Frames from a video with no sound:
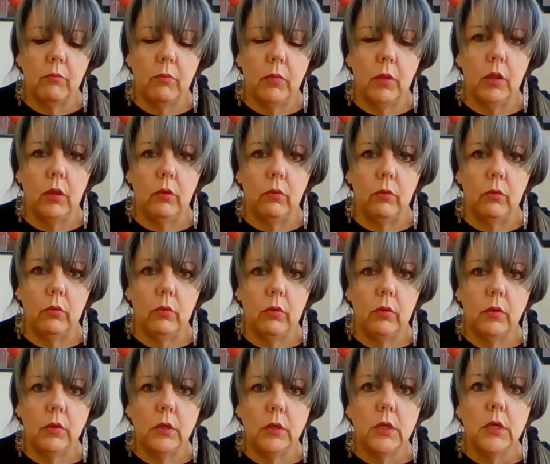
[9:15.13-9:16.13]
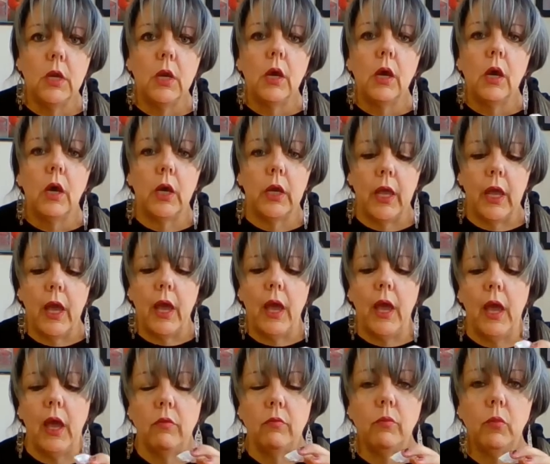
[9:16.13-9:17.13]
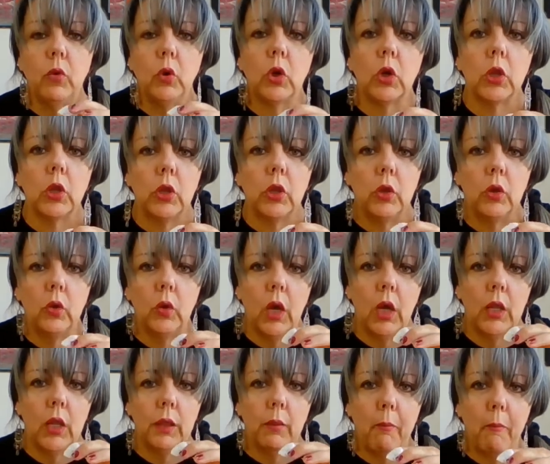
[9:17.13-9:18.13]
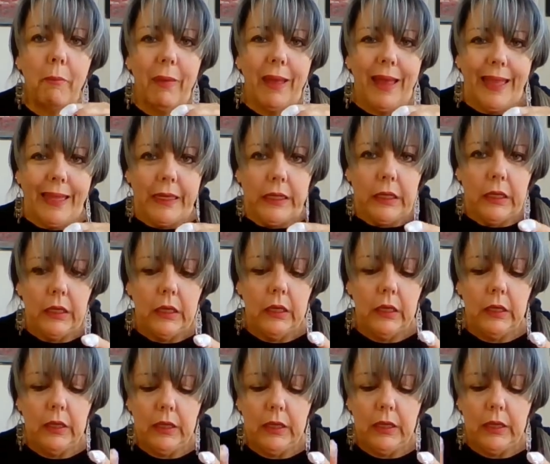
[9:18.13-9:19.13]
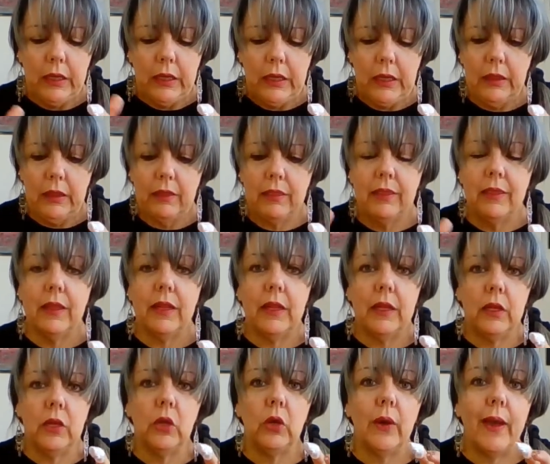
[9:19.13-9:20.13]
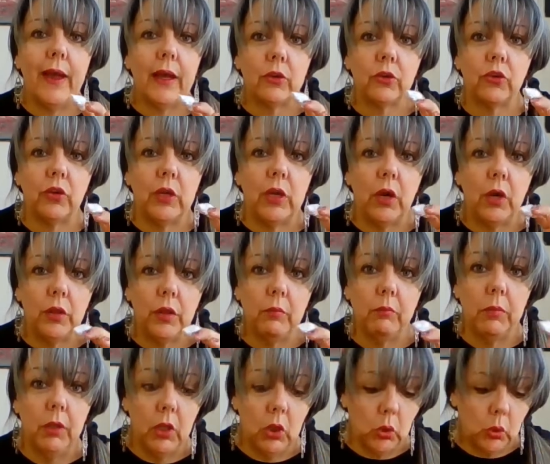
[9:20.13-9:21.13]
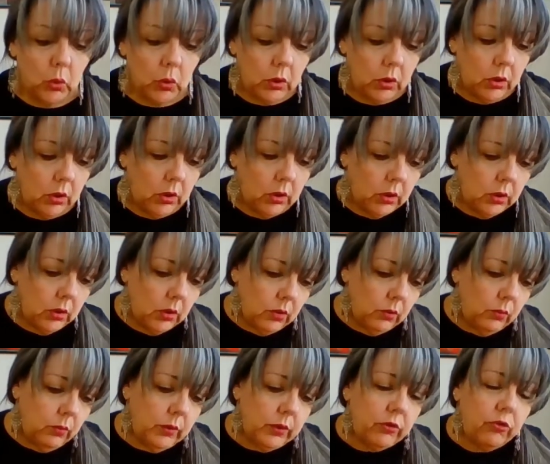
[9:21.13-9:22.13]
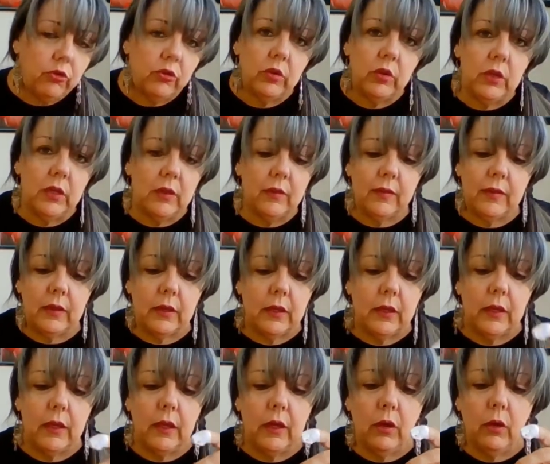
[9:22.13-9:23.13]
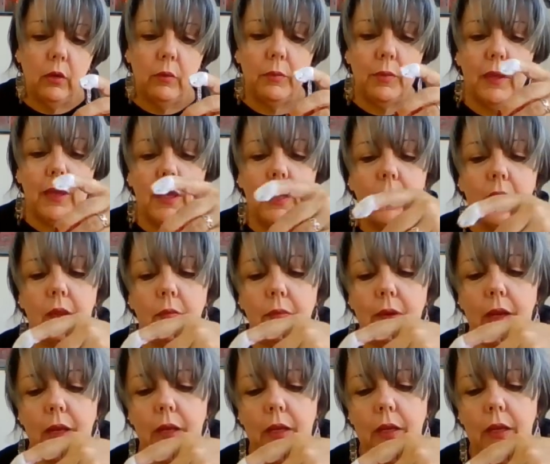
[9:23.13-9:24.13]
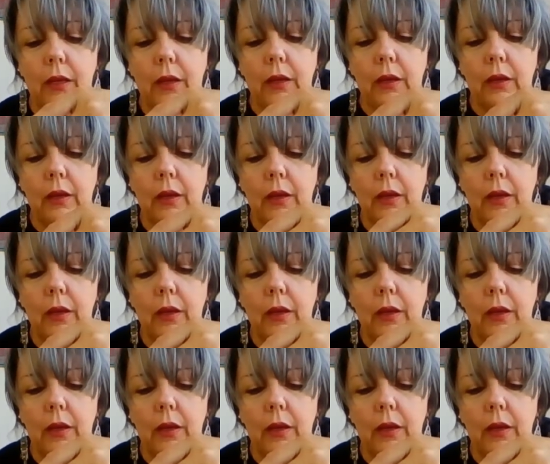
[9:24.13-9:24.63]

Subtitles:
Balloon. Okay, I have more glue on button than I do actually on the balloon, which isn't going to help anybody